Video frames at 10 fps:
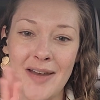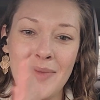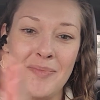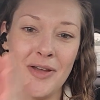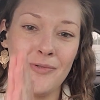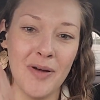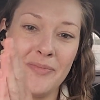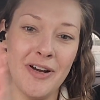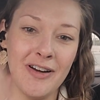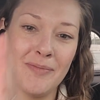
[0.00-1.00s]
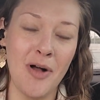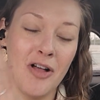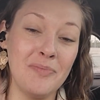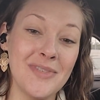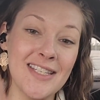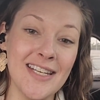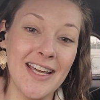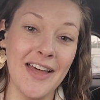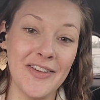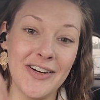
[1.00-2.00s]
maybe rub your palms
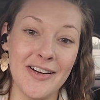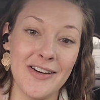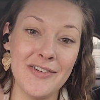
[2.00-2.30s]
together,